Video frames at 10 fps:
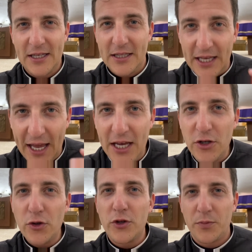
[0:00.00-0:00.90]
The
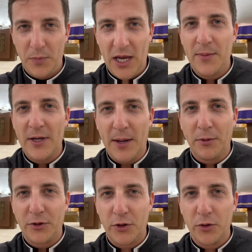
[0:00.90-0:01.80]
angels may be
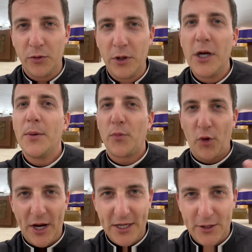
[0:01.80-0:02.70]
able to
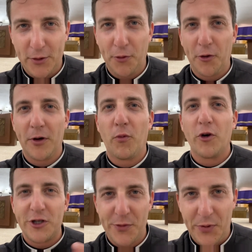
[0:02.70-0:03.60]
praise the Lord,
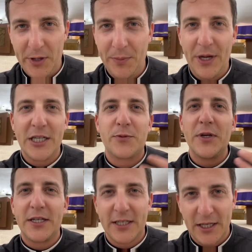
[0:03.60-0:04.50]
worship him, and
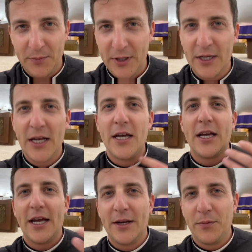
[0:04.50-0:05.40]
speak to him
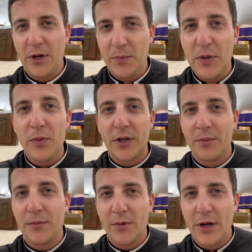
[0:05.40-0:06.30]
and be with
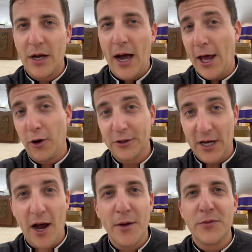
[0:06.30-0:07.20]
him at all
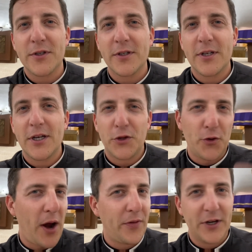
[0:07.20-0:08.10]
times
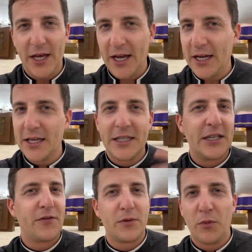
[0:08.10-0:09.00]
throughout the day in the
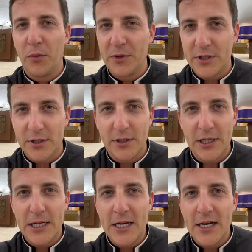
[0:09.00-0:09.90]
different moments.
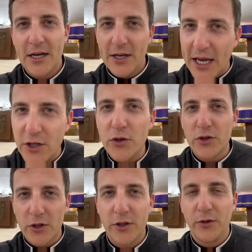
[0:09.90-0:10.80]
Angels
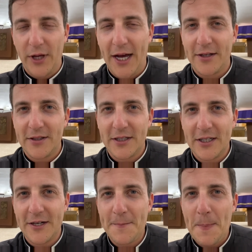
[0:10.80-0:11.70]
could do that.
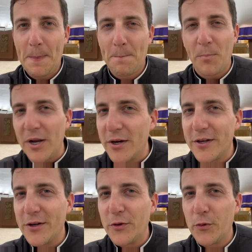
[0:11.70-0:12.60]
But
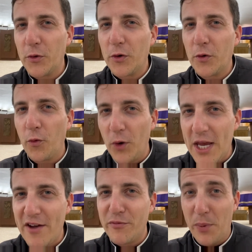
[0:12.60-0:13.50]
we
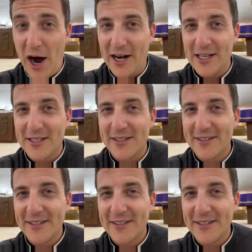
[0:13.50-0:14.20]
have bodies.